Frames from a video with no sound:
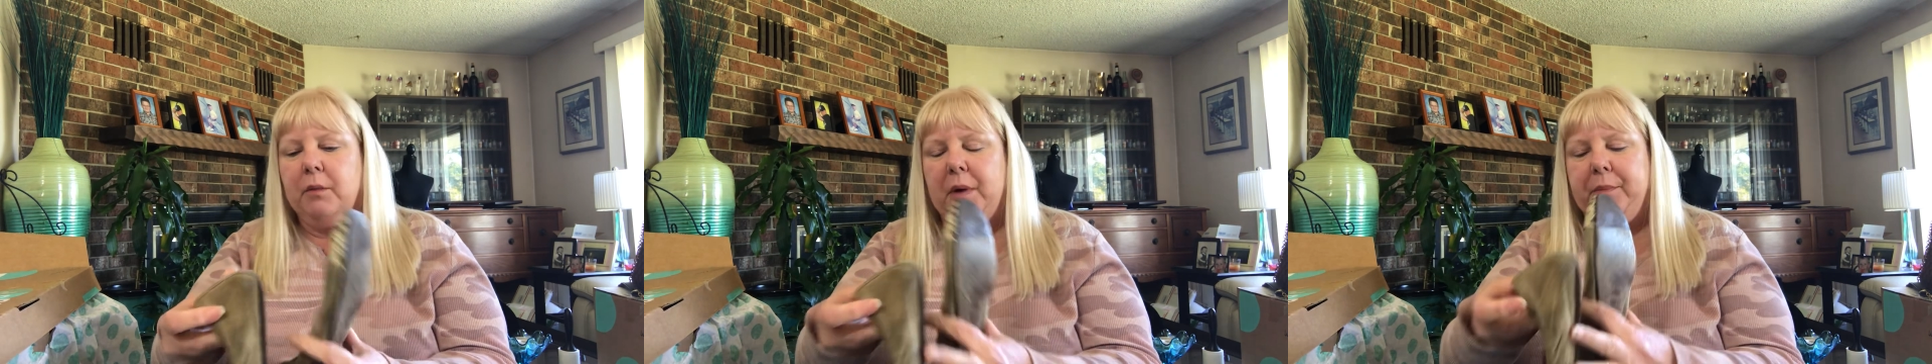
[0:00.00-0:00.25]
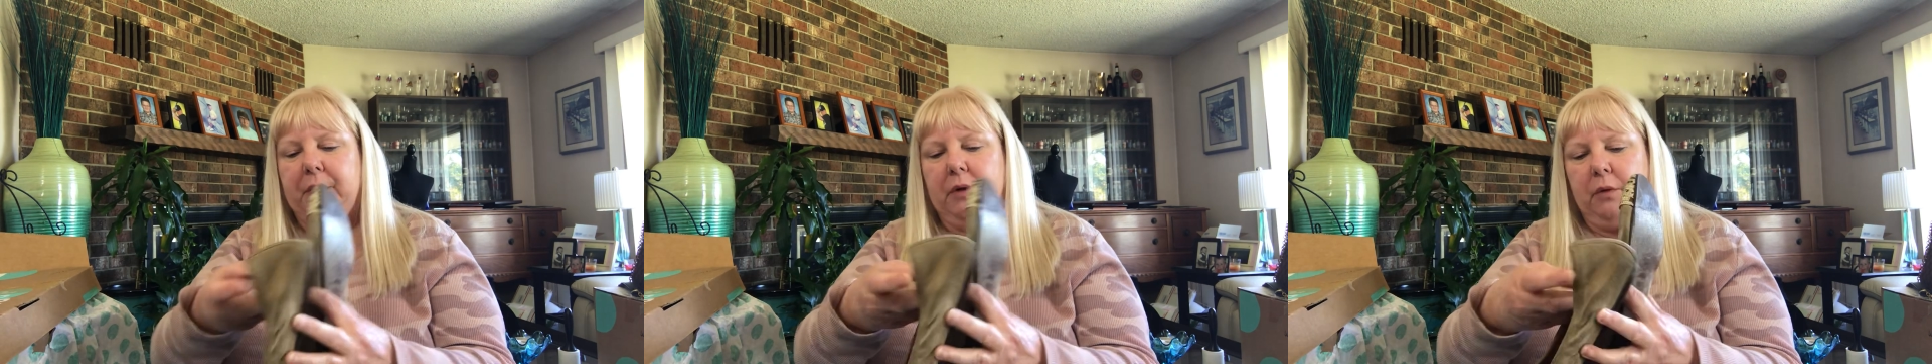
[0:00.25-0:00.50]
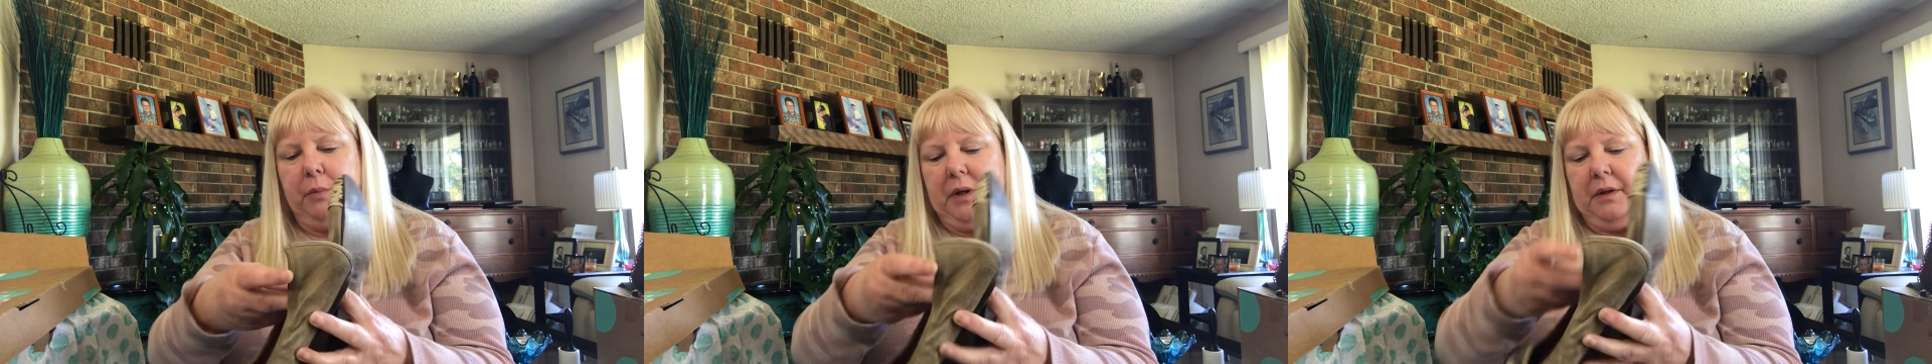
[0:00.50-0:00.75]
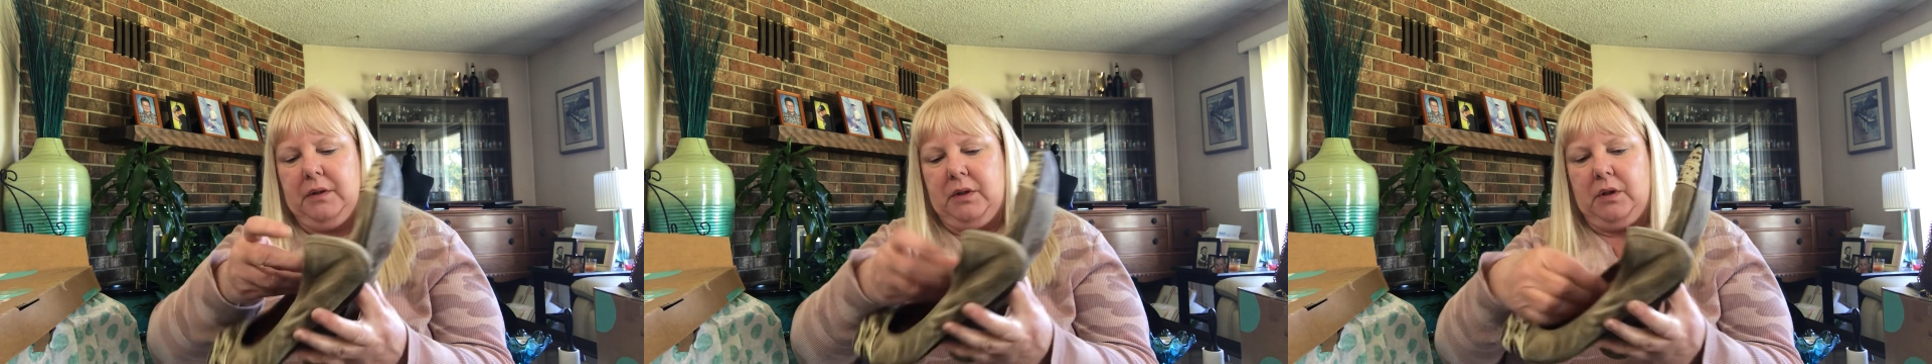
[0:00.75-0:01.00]
them up a little
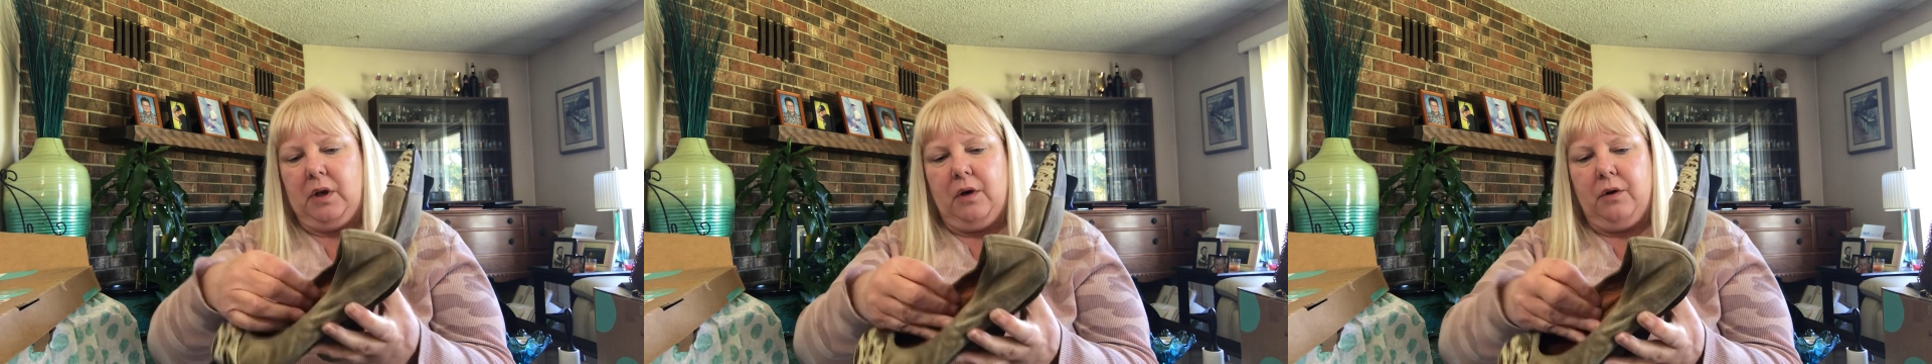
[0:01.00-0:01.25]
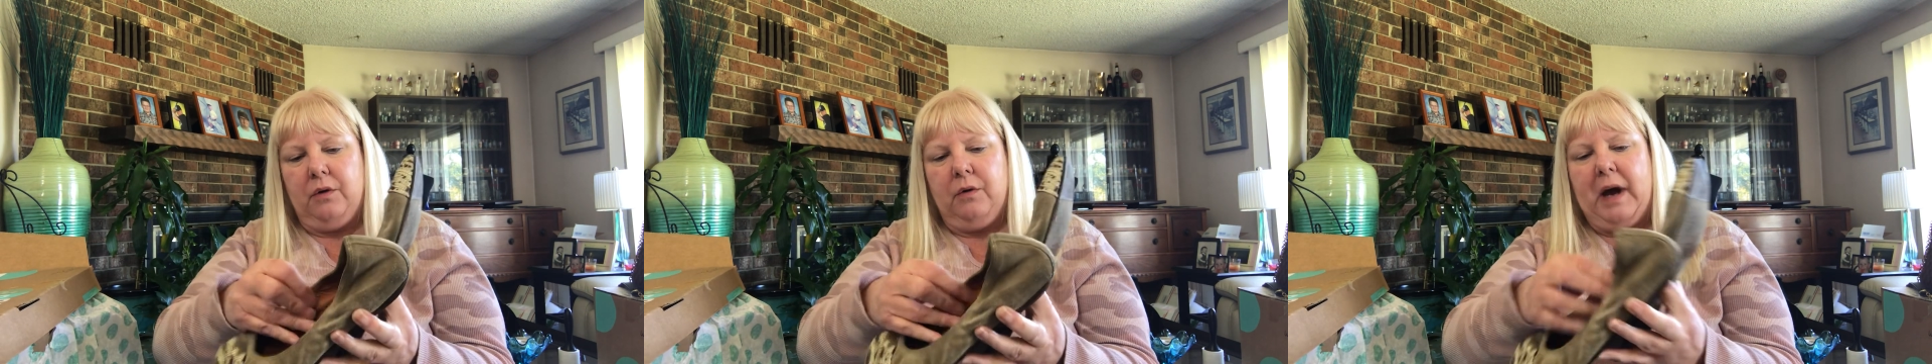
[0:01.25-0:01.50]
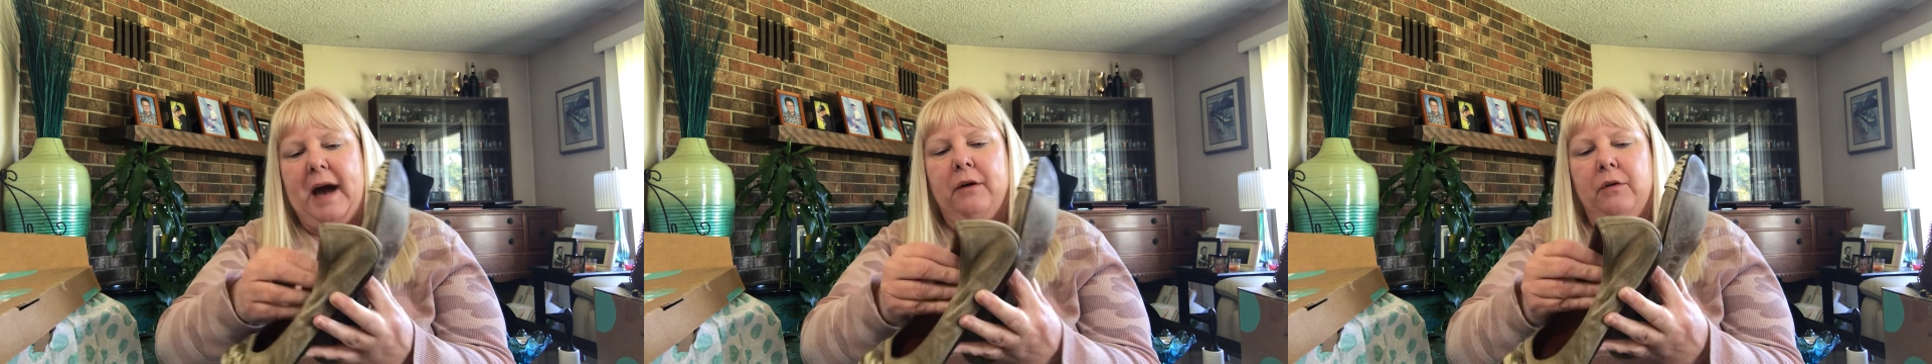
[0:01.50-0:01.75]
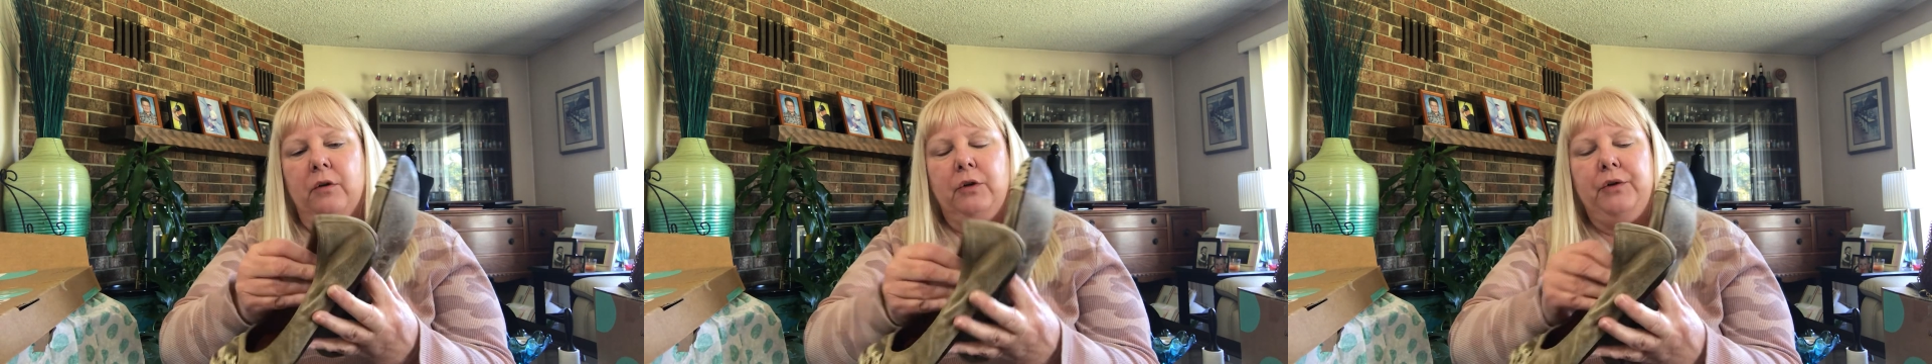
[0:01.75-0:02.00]
bit. So I don't know.